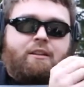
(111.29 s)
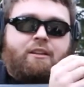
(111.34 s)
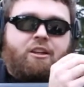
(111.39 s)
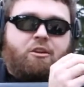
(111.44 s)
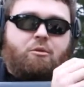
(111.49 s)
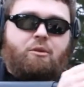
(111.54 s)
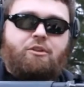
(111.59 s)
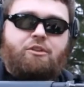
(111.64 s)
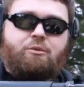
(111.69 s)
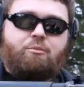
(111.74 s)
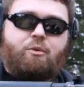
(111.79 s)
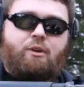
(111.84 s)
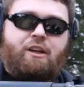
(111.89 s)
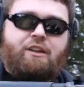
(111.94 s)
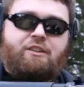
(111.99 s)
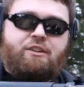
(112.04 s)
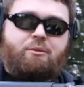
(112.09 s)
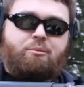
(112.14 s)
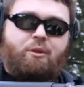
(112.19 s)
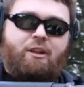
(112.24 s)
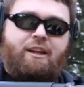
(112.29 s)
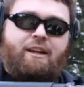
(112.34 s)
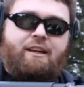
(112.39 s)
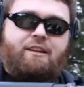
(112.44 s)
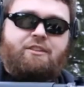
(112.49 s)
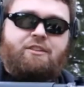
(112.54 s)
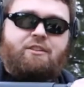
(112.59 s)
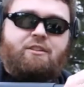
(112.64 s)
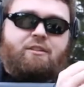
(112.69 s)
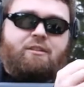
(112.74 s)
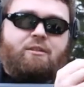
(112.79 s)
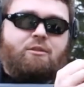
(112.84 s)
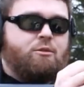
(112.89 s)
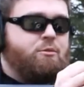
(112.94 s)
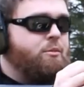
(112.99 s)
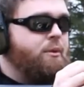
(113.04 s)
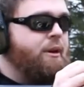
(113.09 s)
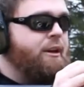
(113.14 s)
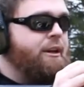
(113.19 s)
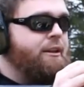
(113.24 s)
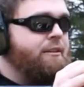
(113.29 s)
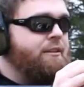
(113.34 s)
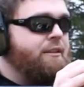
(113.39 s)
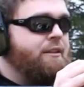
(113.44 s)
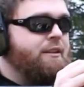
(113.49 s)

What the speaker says: You will suppress the blast, but